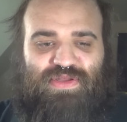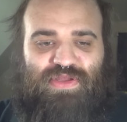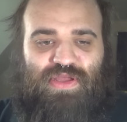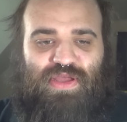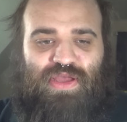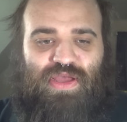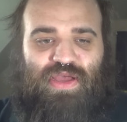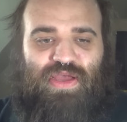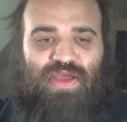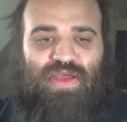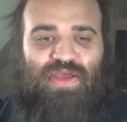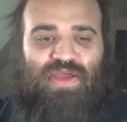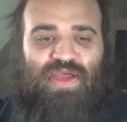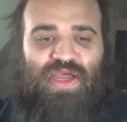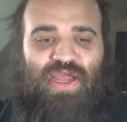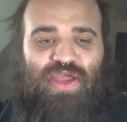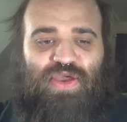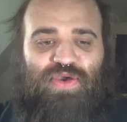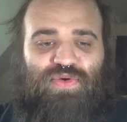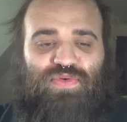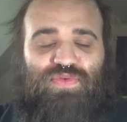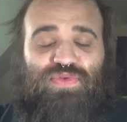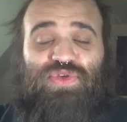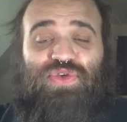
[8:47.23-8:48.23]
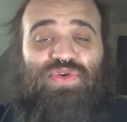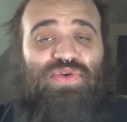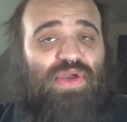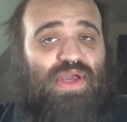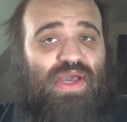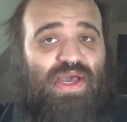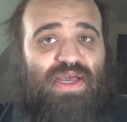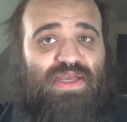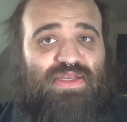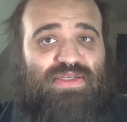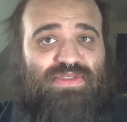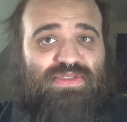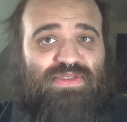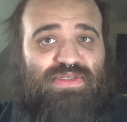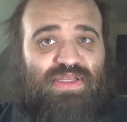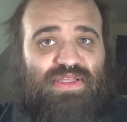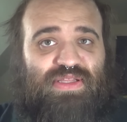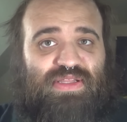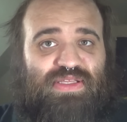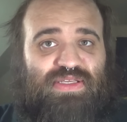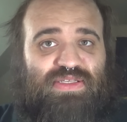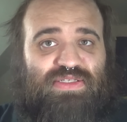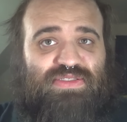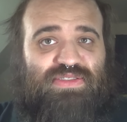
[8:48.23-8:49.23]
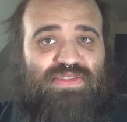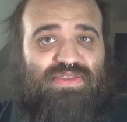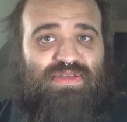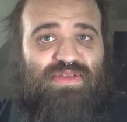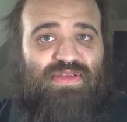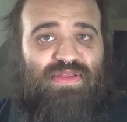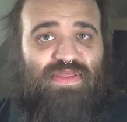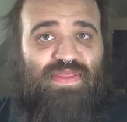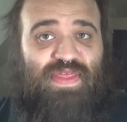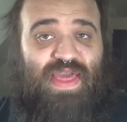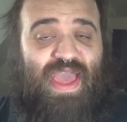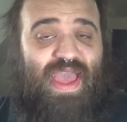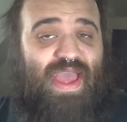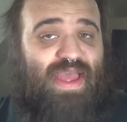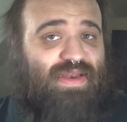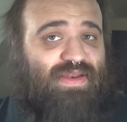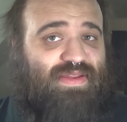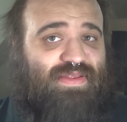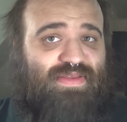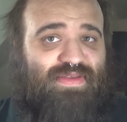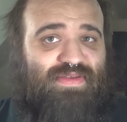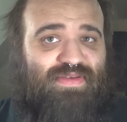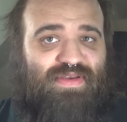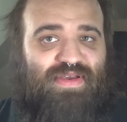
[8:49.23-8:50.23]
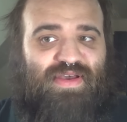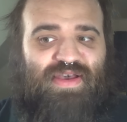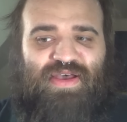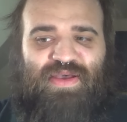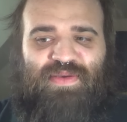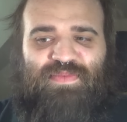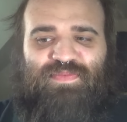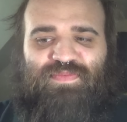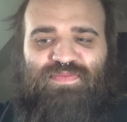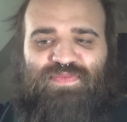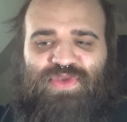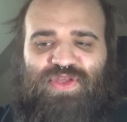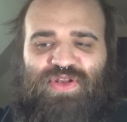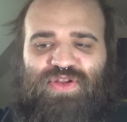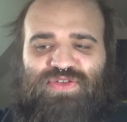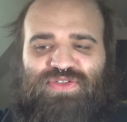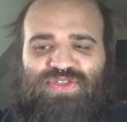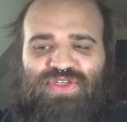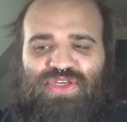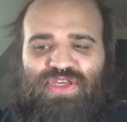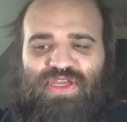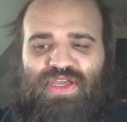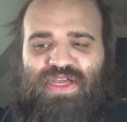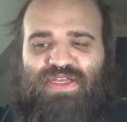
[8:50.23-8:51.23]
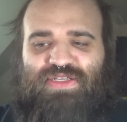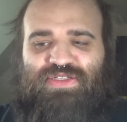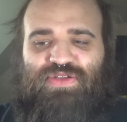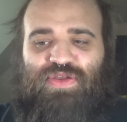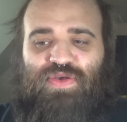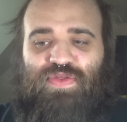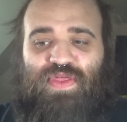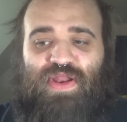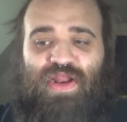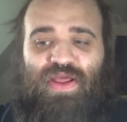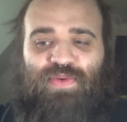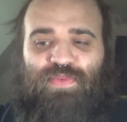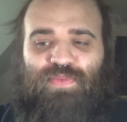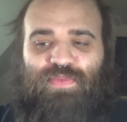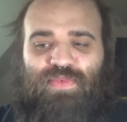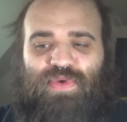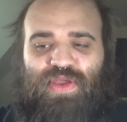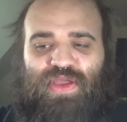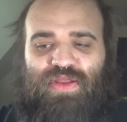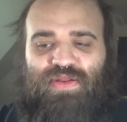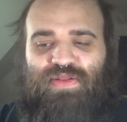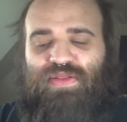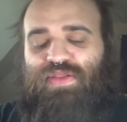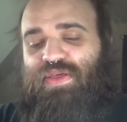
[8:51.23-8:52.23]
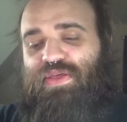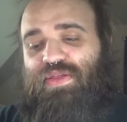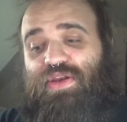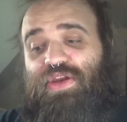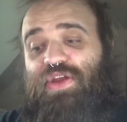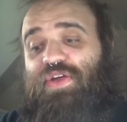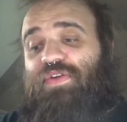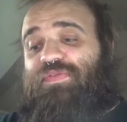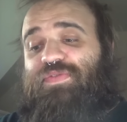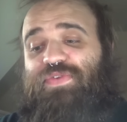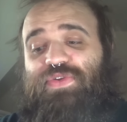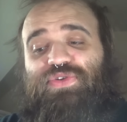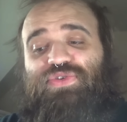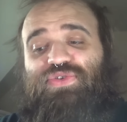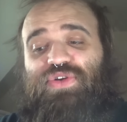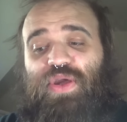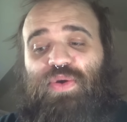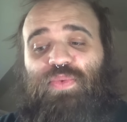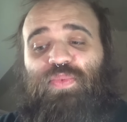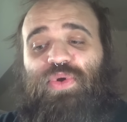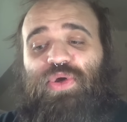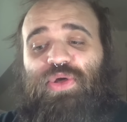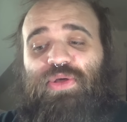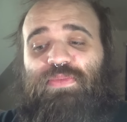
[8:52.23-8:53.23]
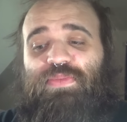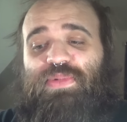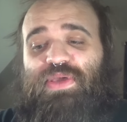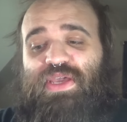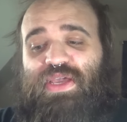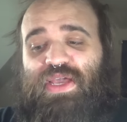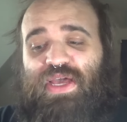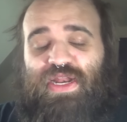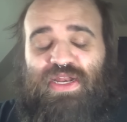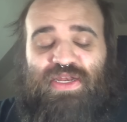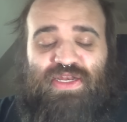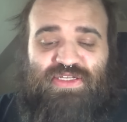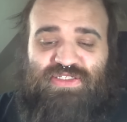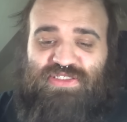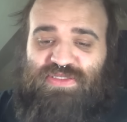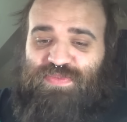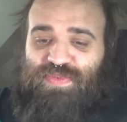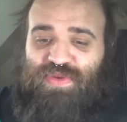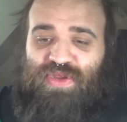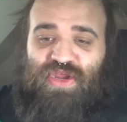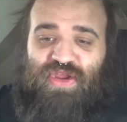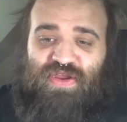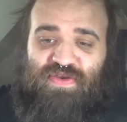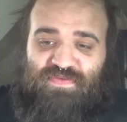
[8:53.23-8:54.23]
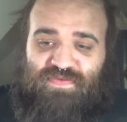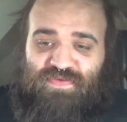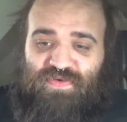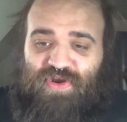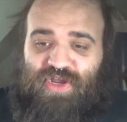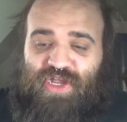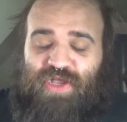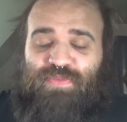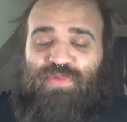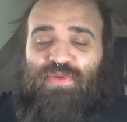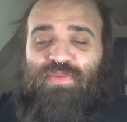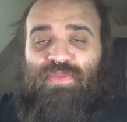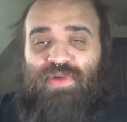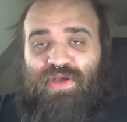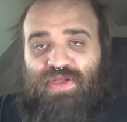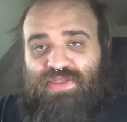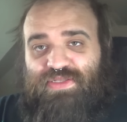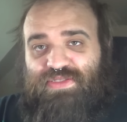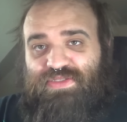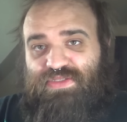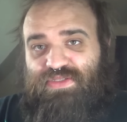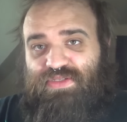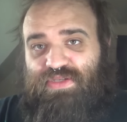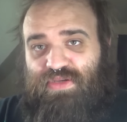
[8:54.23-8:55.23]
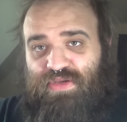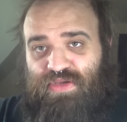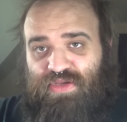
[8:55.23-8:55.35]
I owed you guys at least that, so you guys know that in the near future I will be kind of disappearing for a couple months